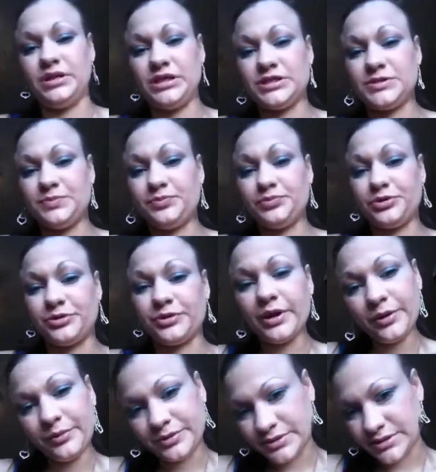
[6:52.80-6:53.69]
these
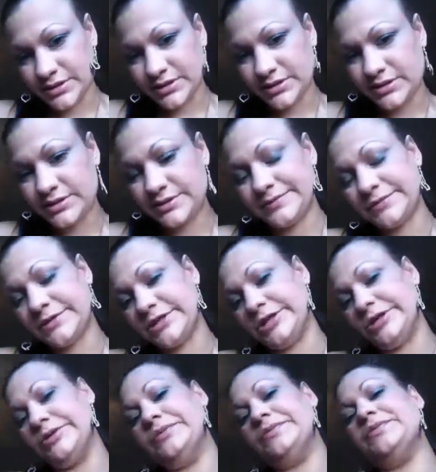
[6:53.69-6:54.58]
prerequisites.
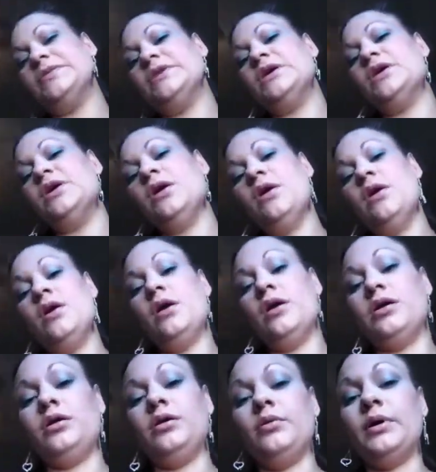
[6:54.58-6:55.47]
So
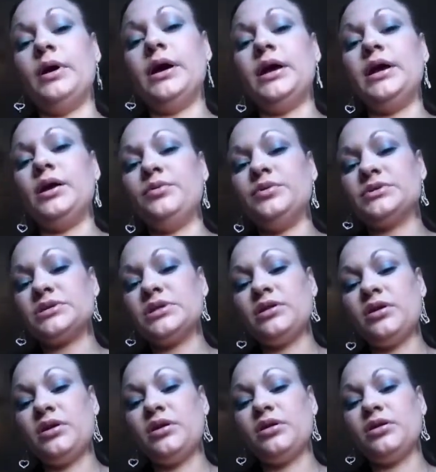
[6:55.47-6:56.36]
anyway, it was a
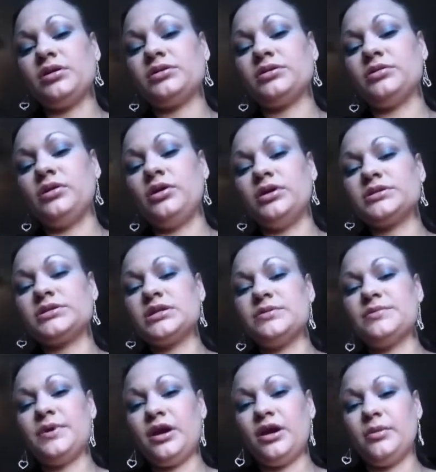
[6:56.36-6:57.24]
long
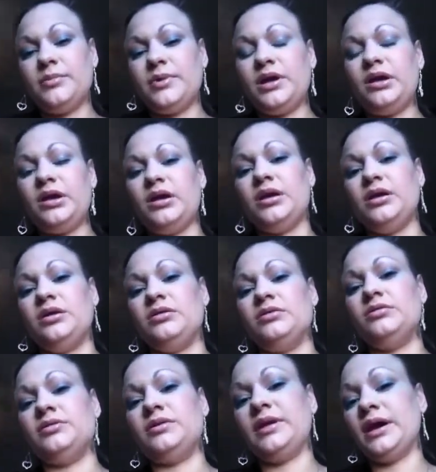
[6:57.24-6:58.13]
time coming,
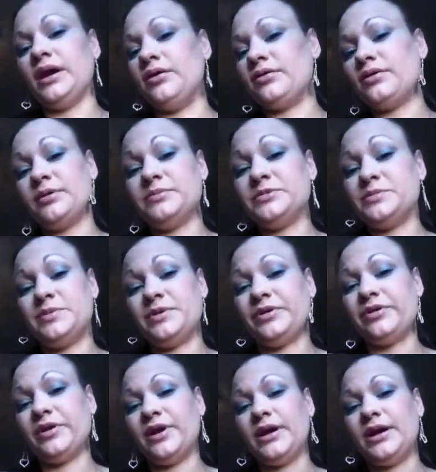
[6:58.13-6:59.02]
and the outcome's
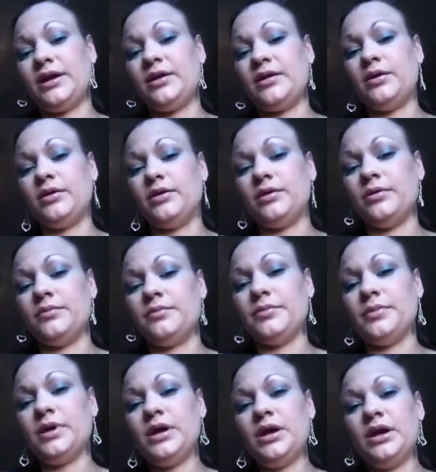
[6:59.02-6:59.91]
been great.
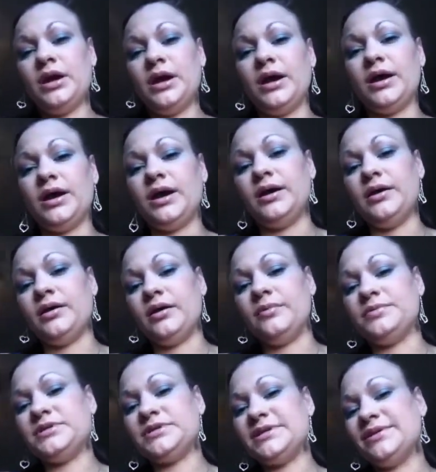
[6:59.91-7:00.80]

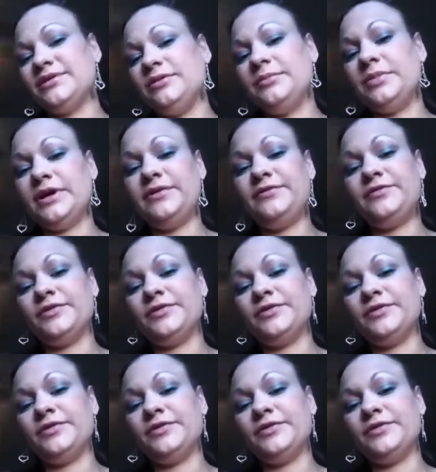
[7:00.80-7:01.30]
I'm still in bed